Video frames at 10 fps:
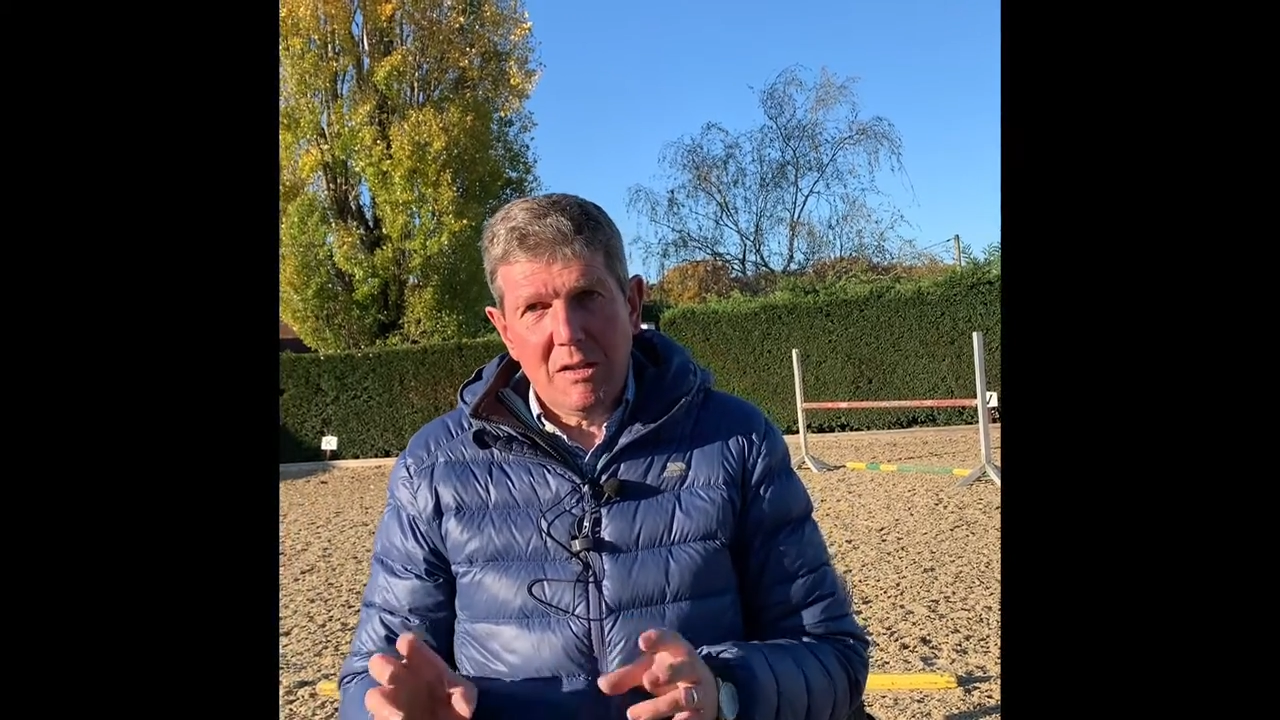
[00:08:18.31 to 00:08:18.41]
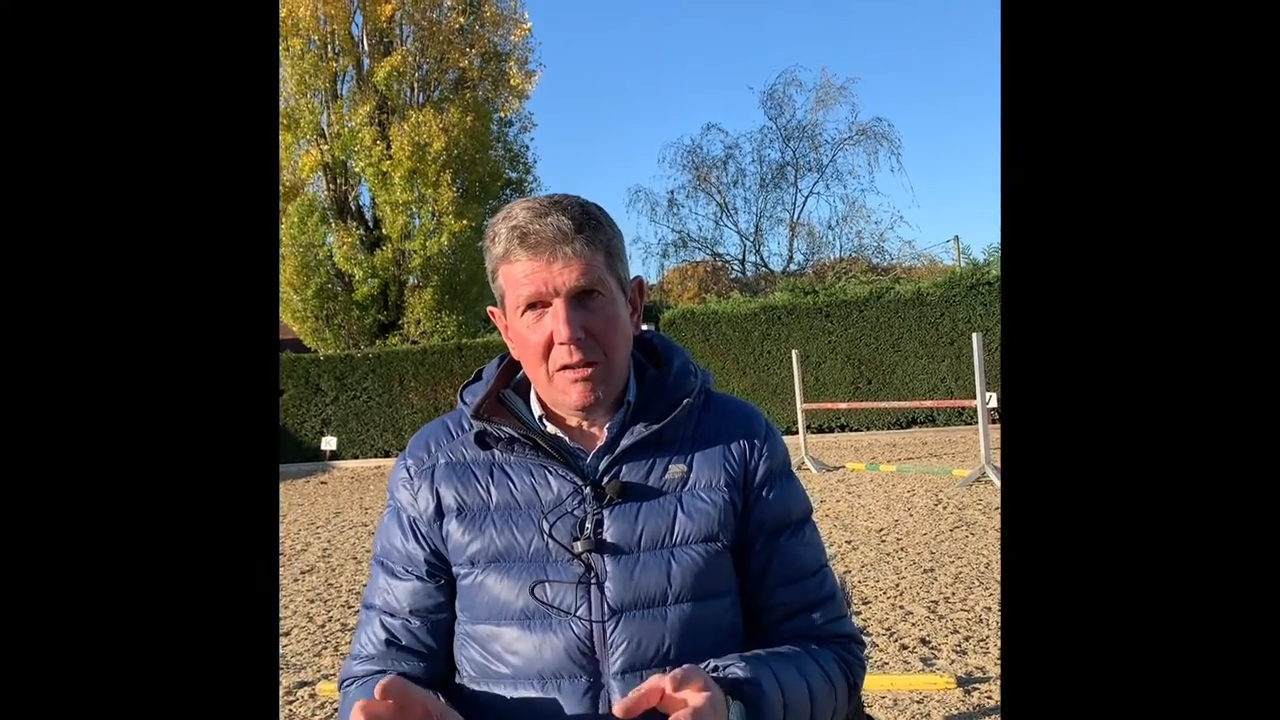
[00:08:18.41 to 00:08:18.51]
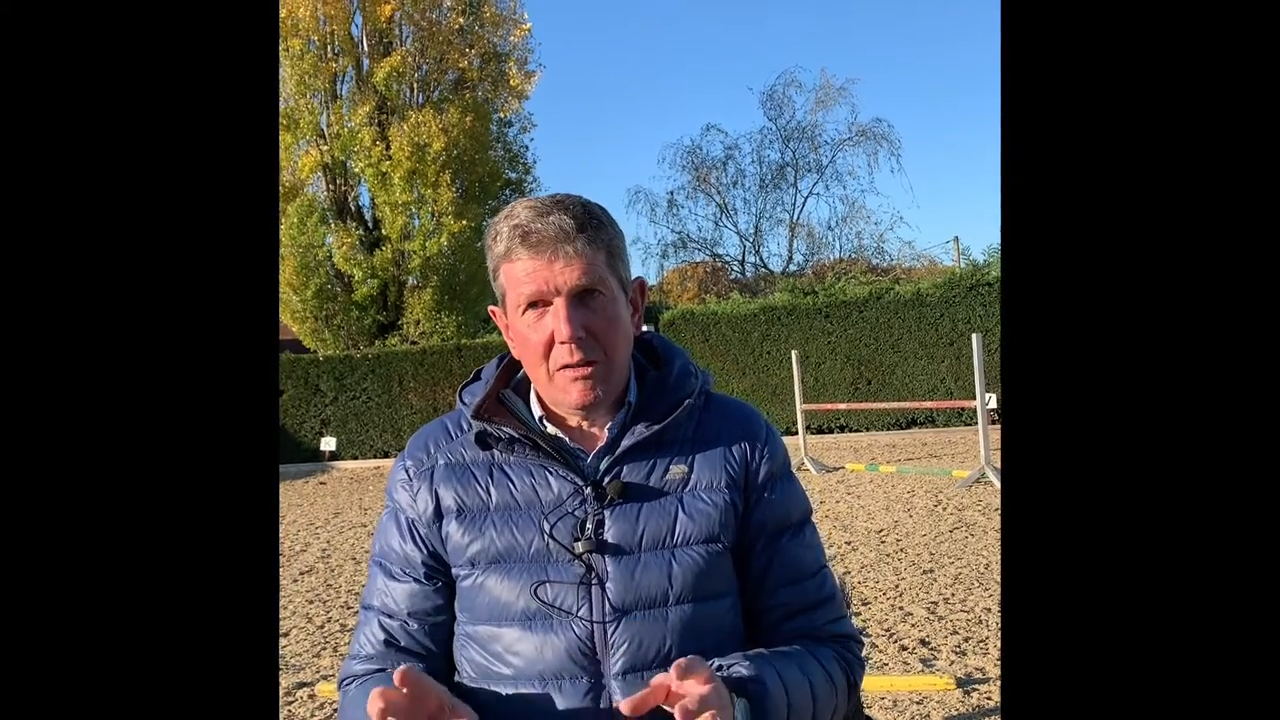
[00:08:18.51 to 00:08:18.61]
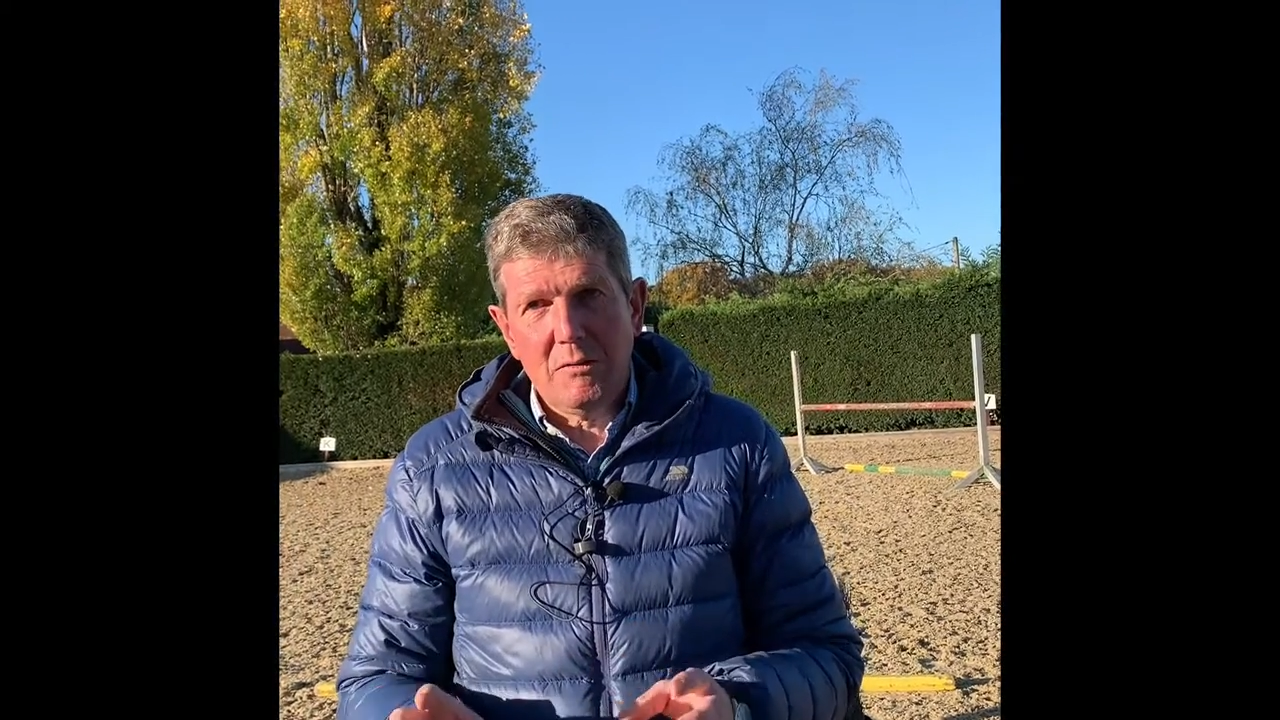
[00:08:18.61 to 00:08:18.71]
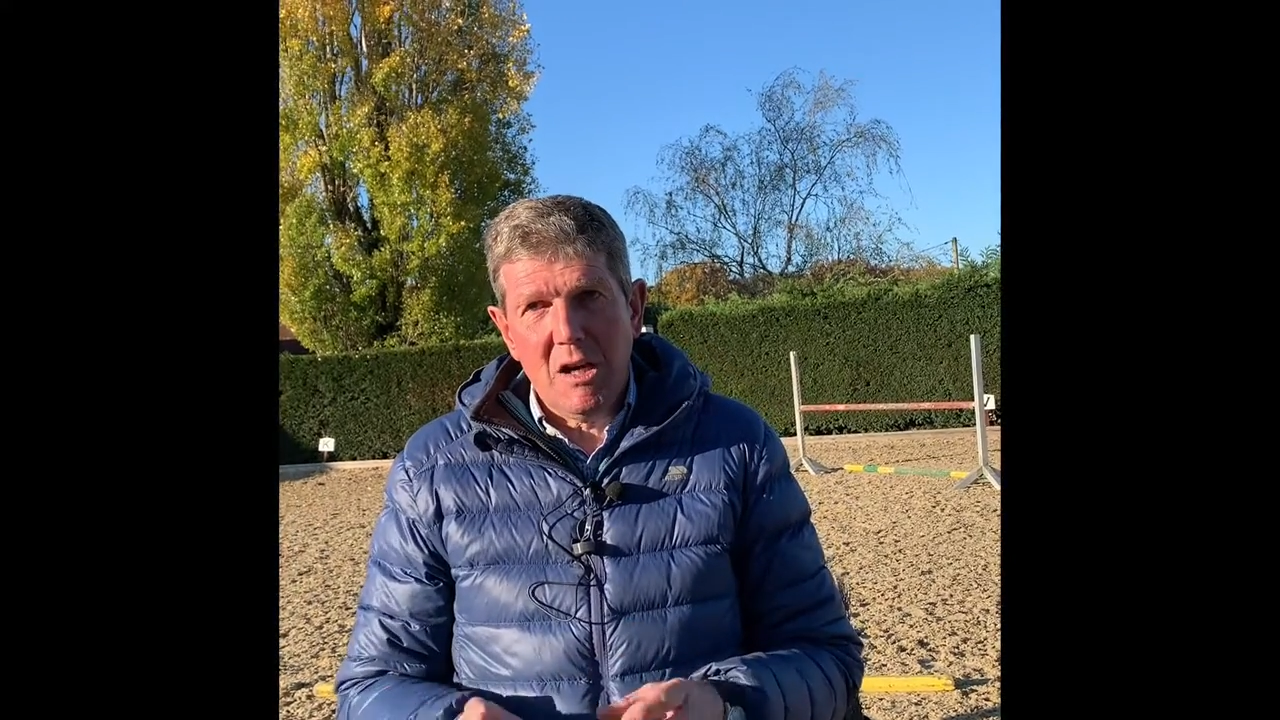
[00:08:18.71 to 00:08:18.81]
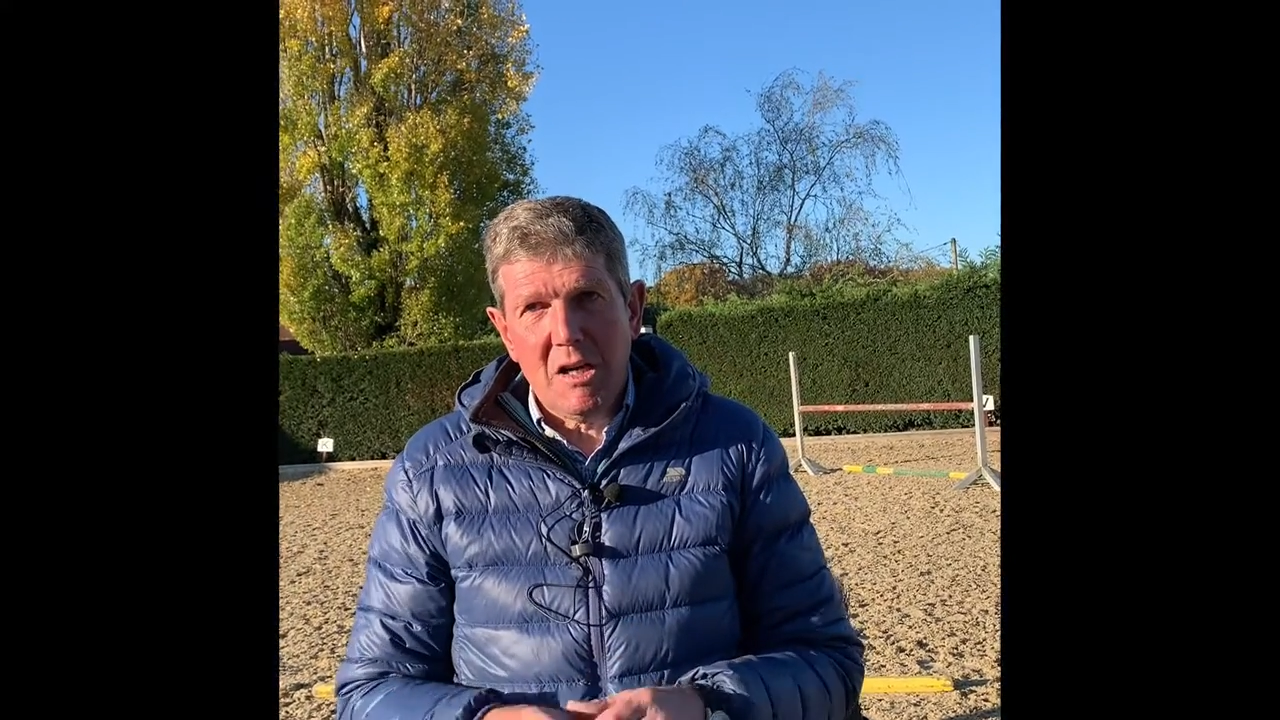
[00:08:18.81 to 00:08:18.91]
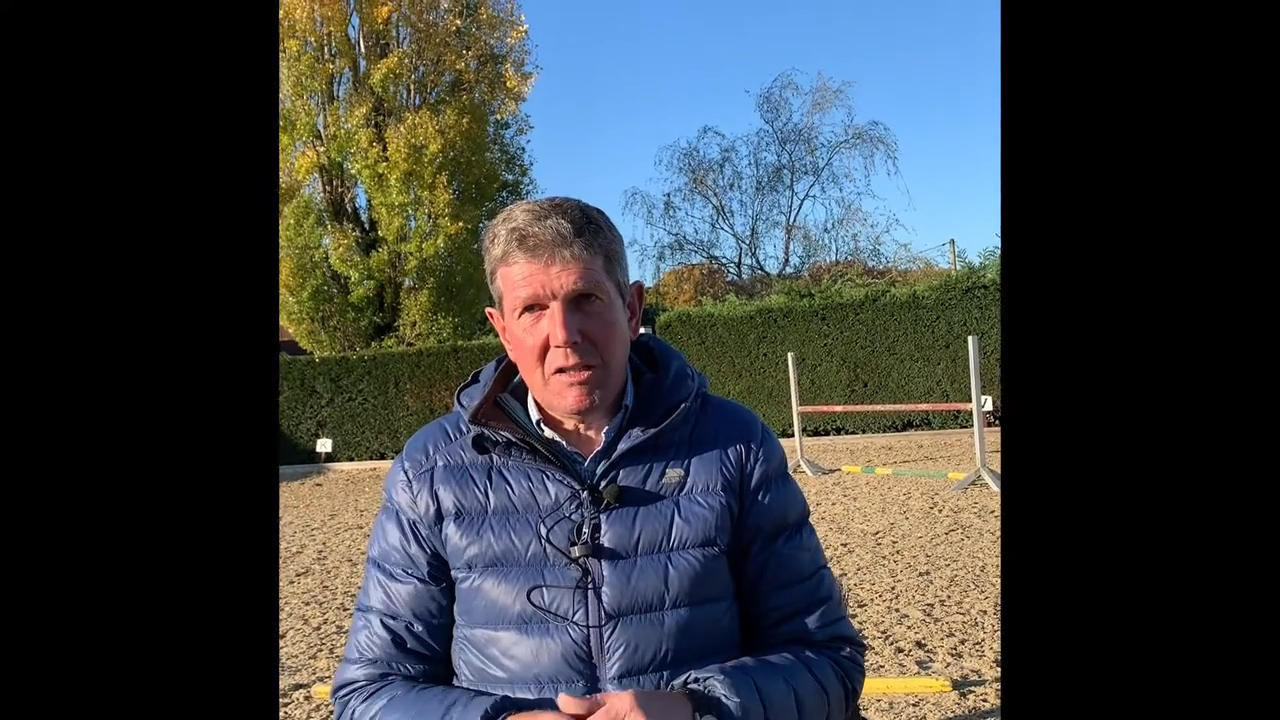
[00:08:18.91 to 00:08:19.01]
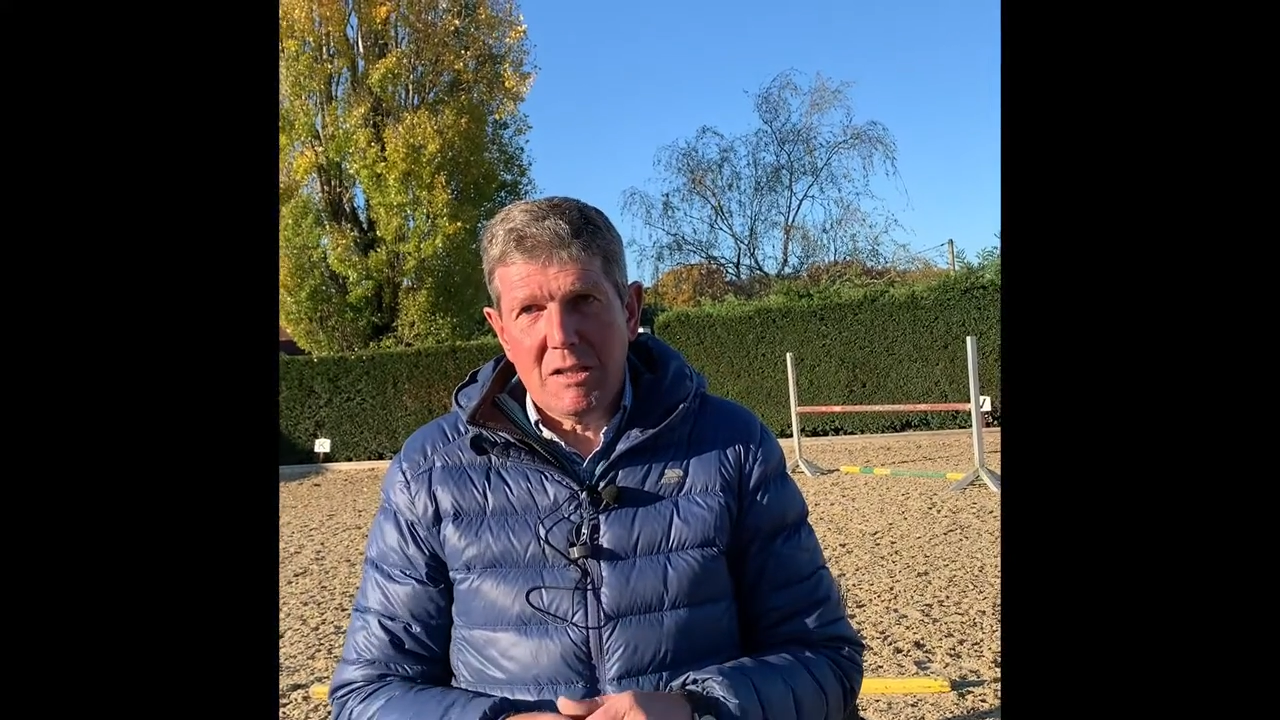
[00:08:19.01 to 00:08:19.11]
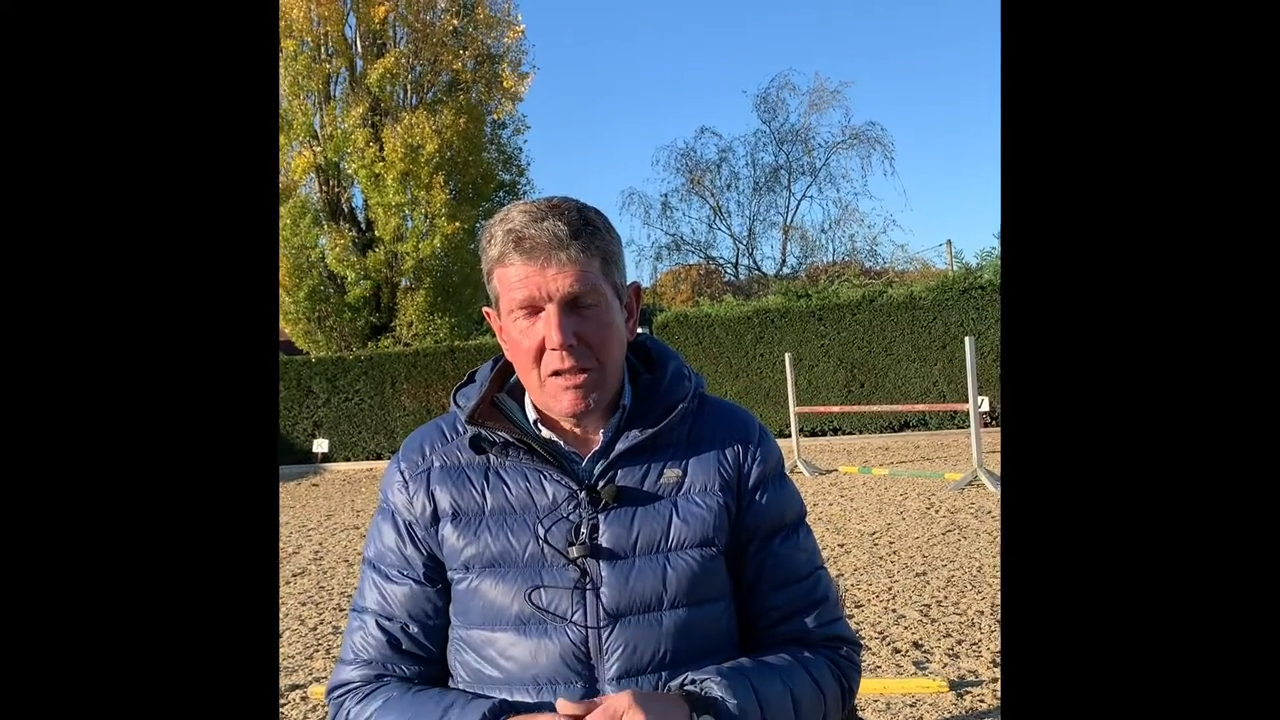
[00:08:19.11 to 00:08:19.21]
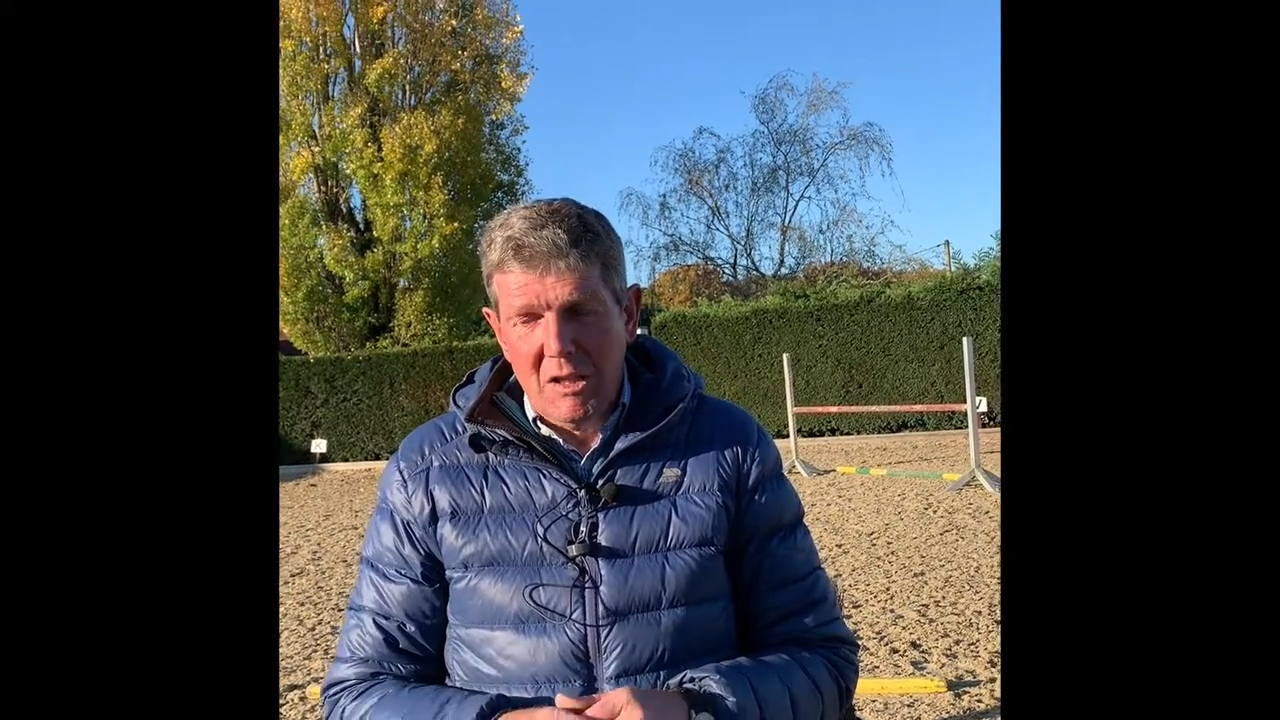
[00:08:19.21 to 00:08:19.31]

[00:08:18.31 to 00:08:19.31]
and the right